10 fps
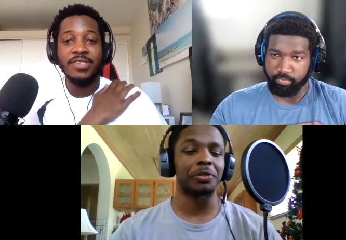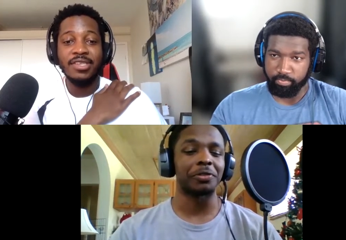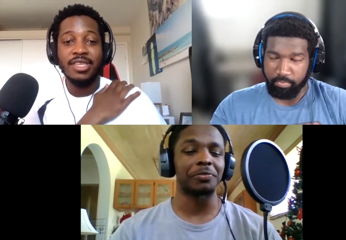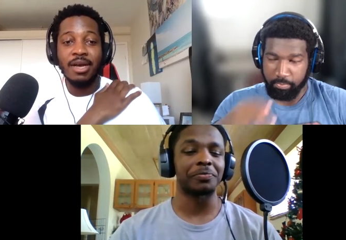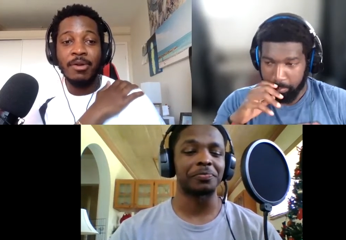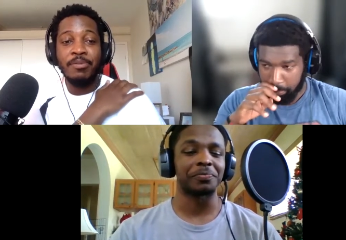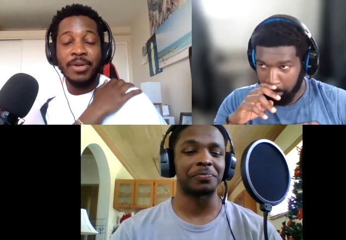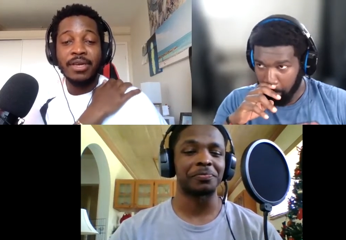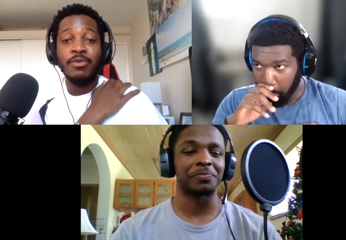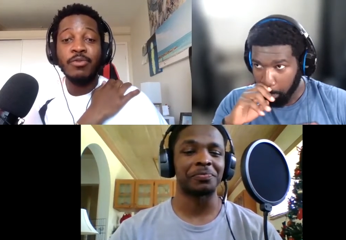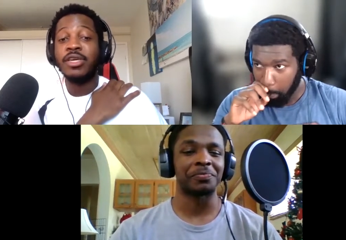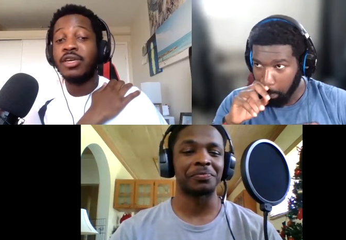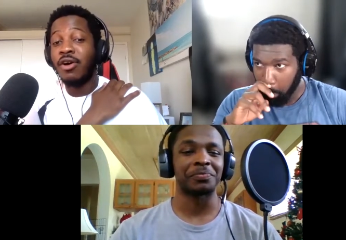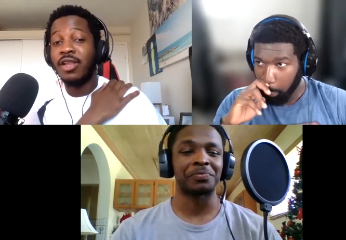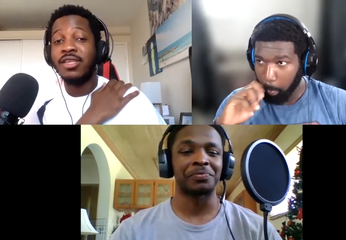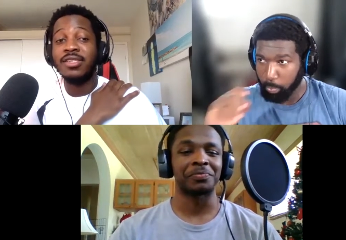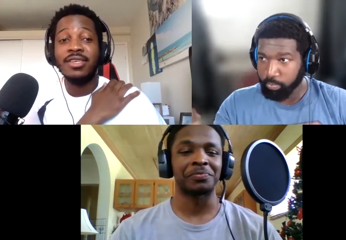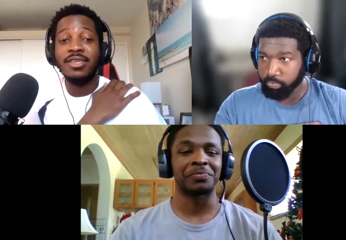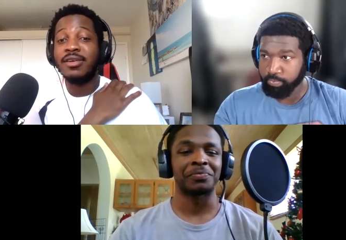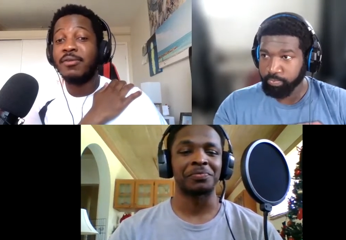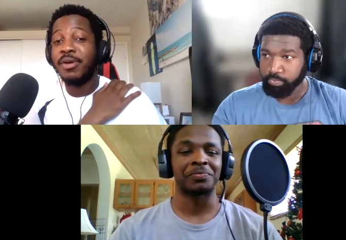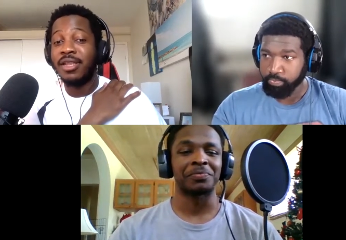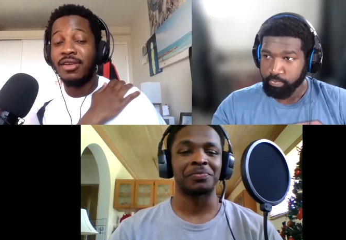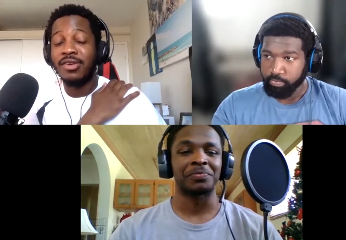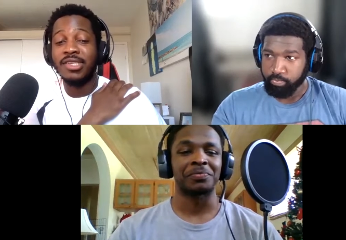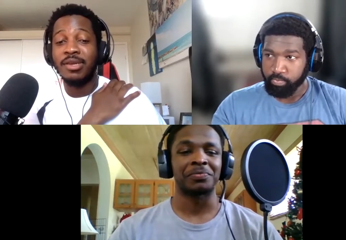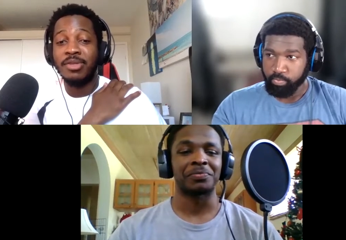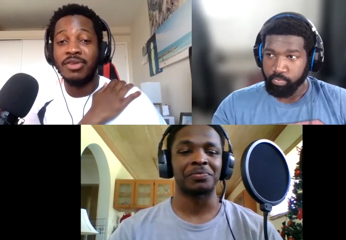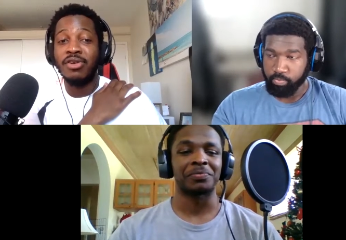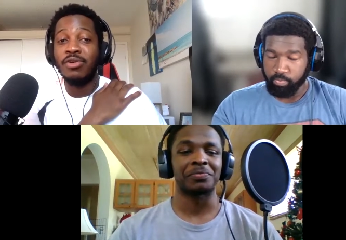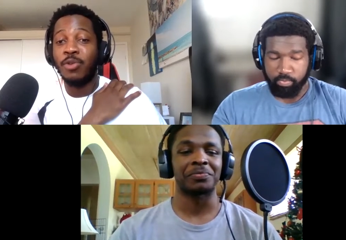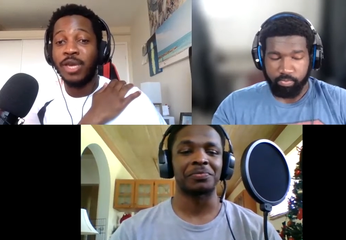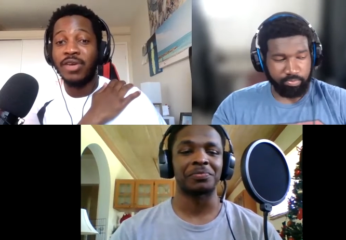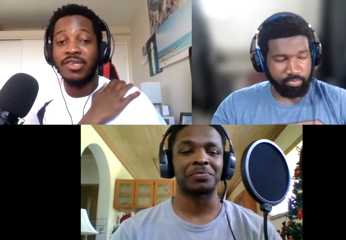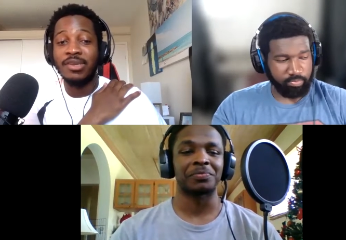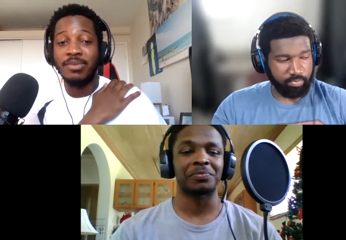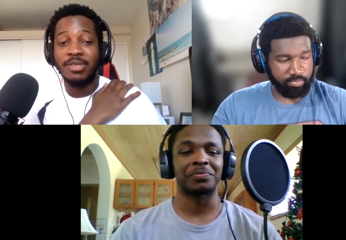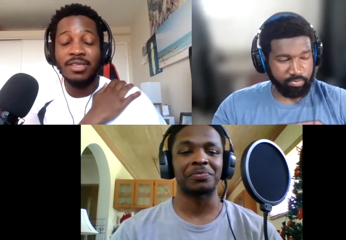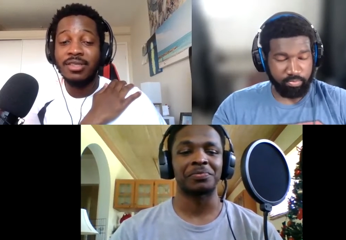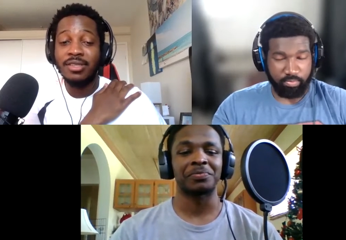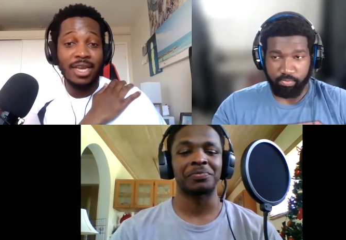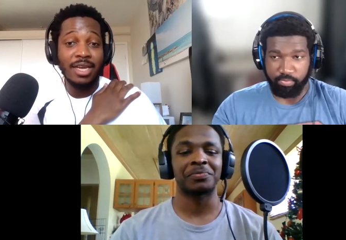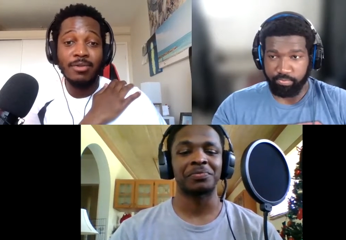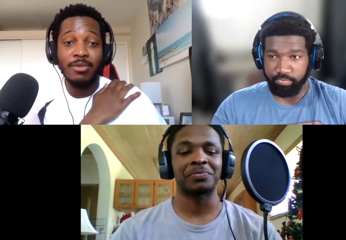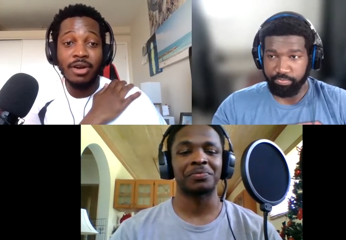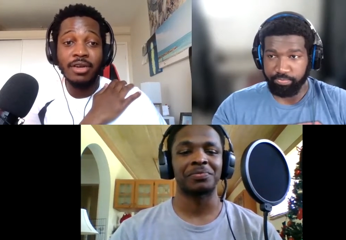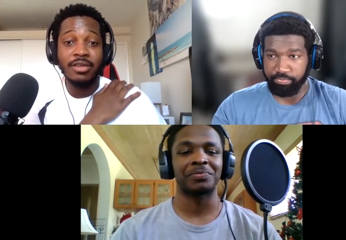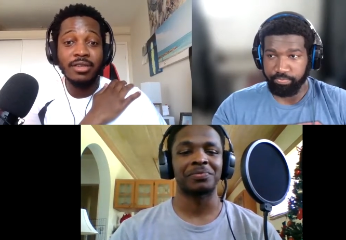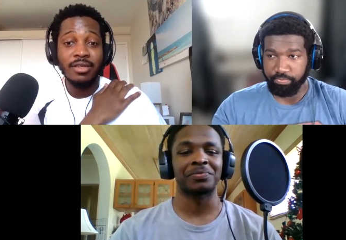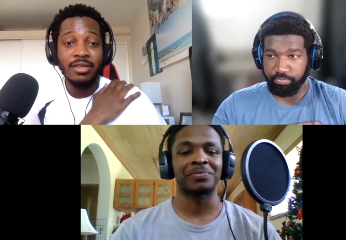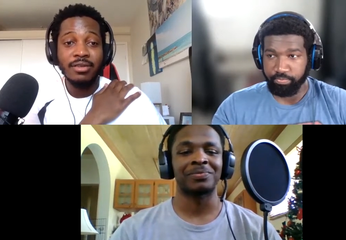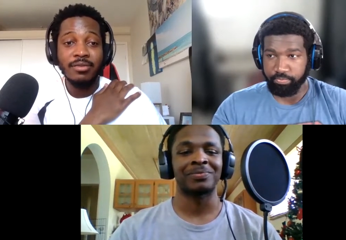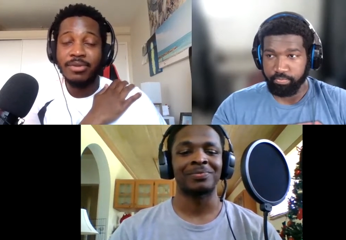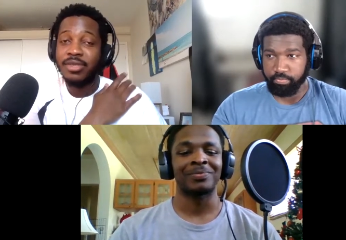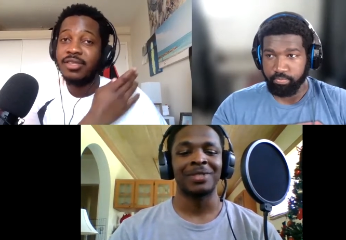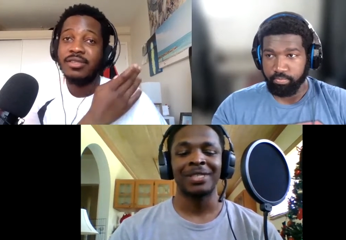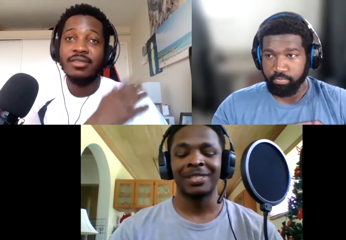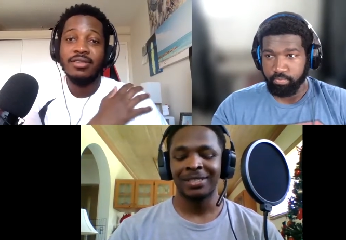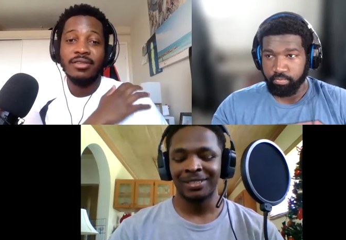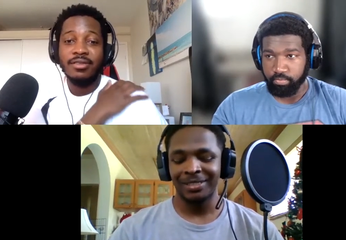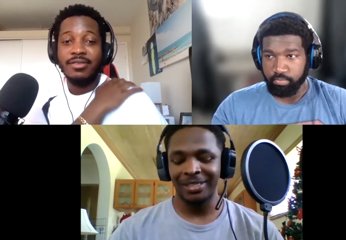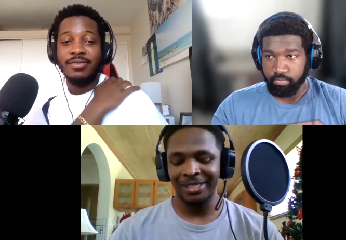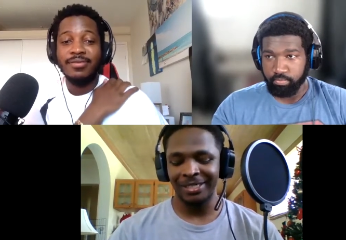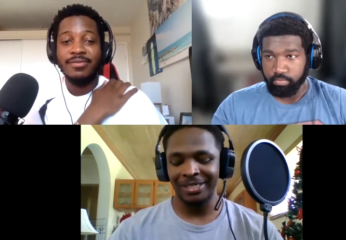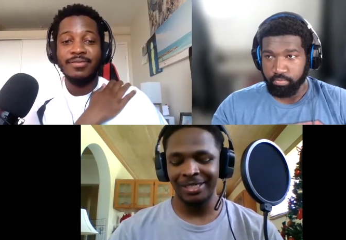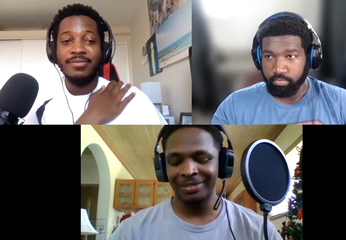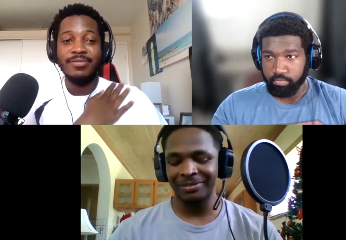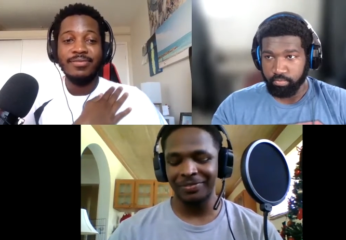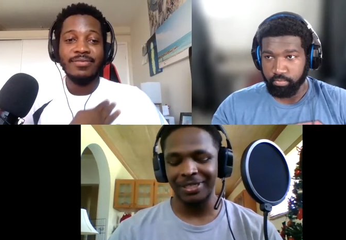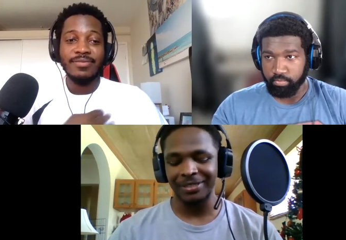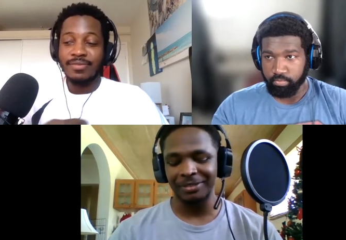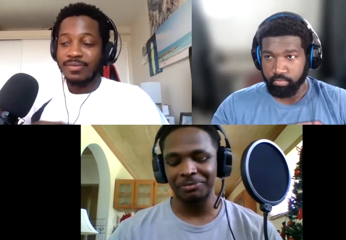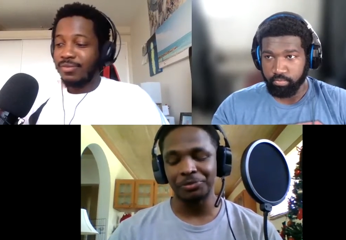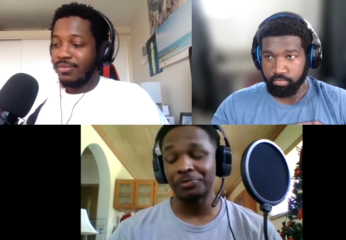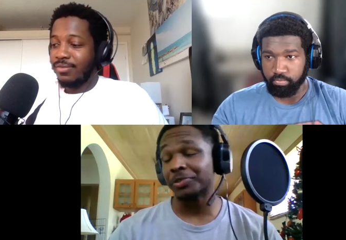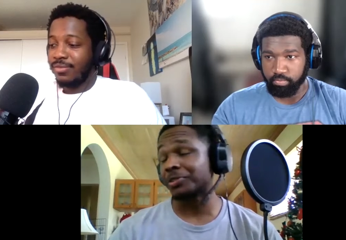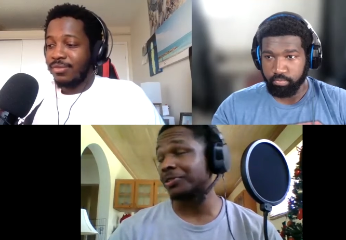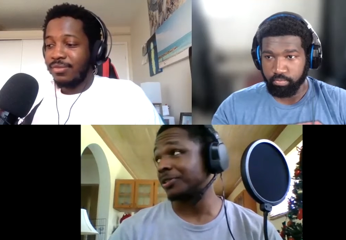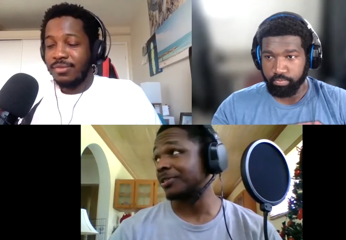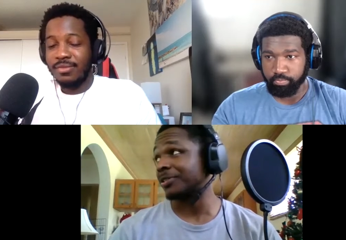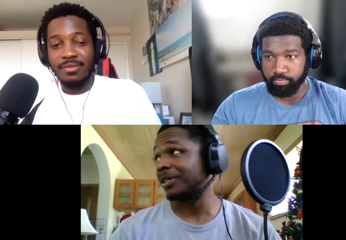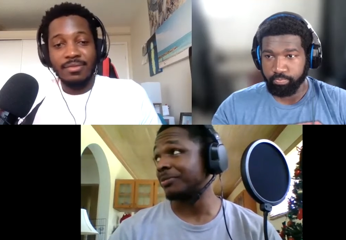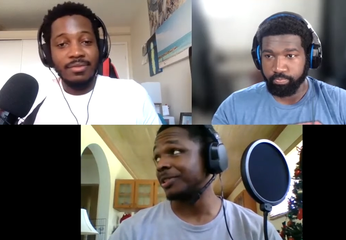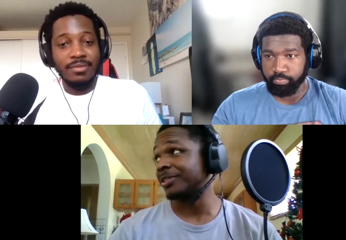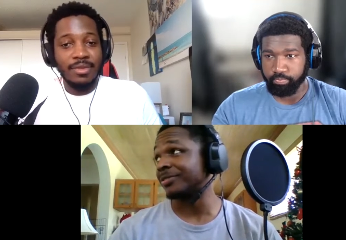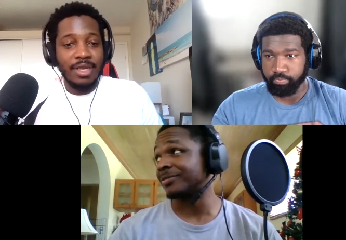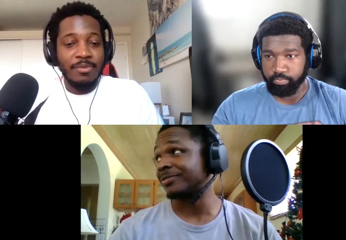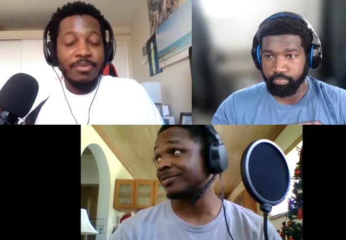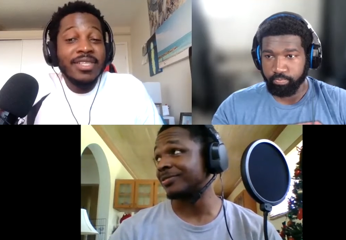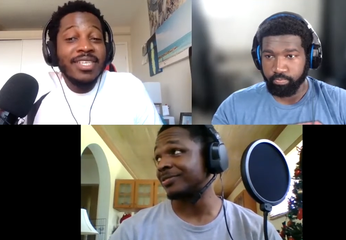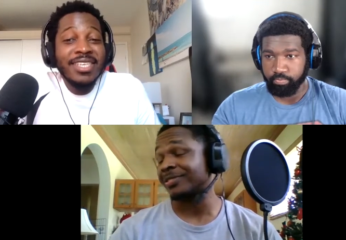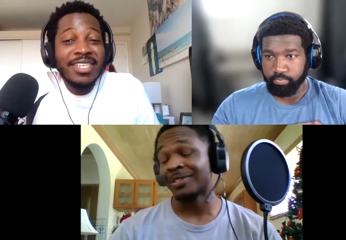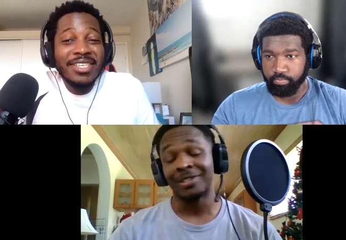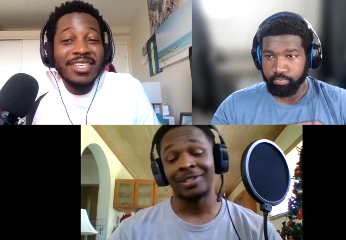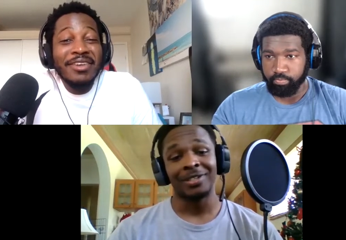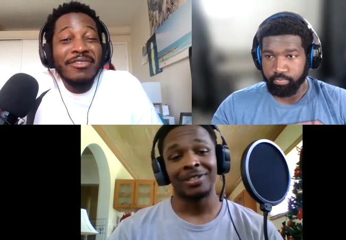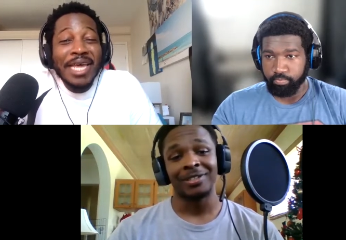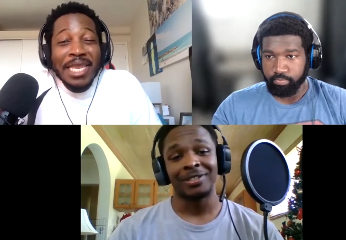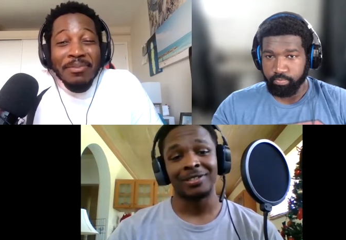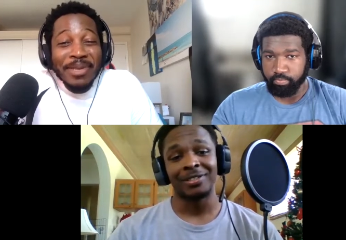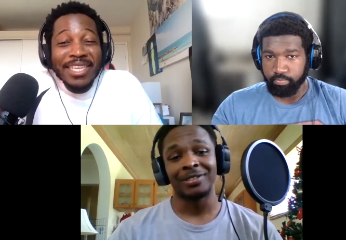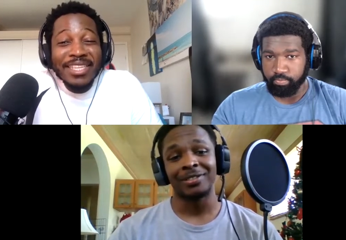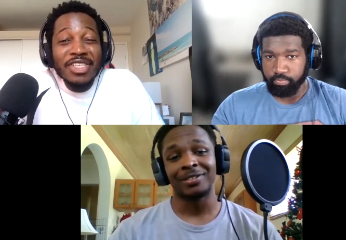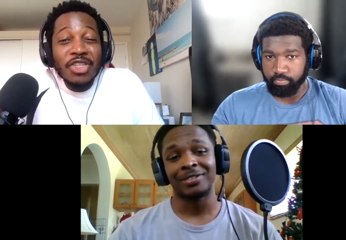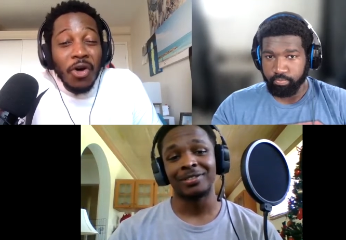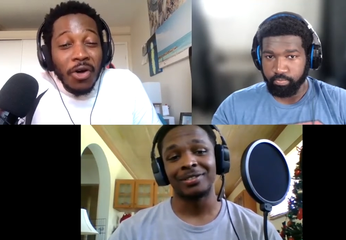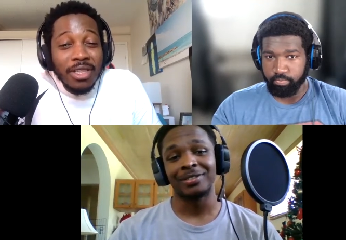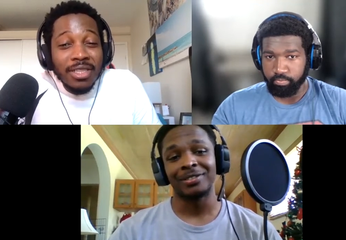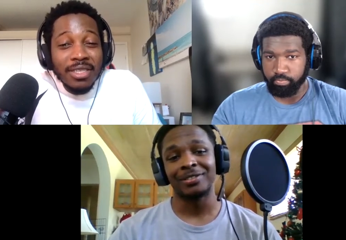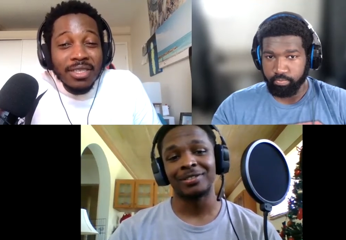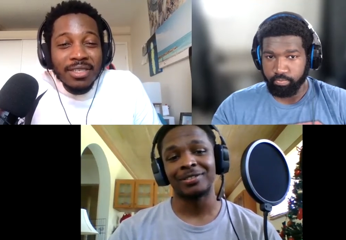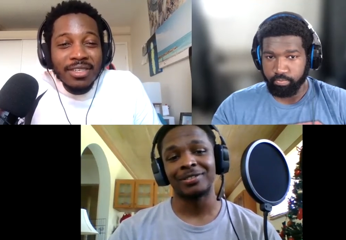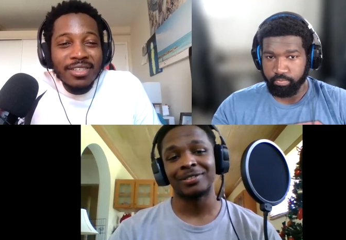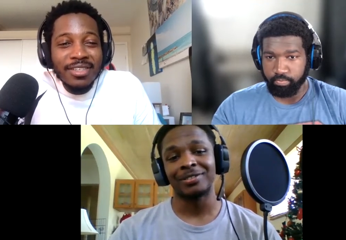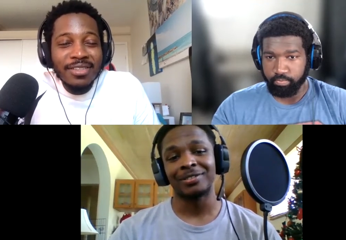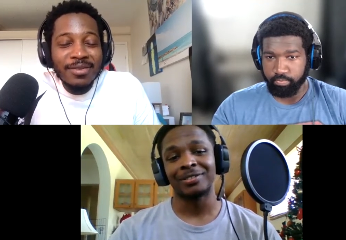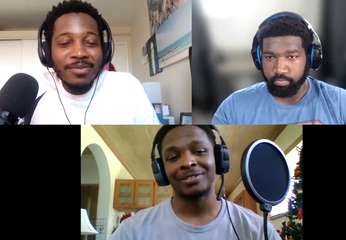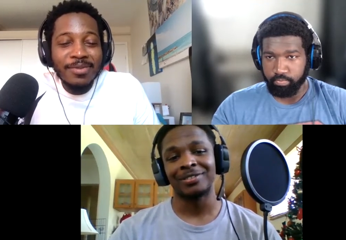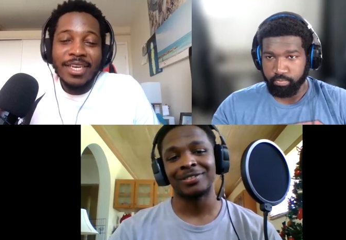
Speaker 1: a double pick with Collins and Capella or something on the wing or something, that could work. But
Speaker 2: yeah, they got to find something new for
Speaker 1: sure. I mean, these should have already been installed. But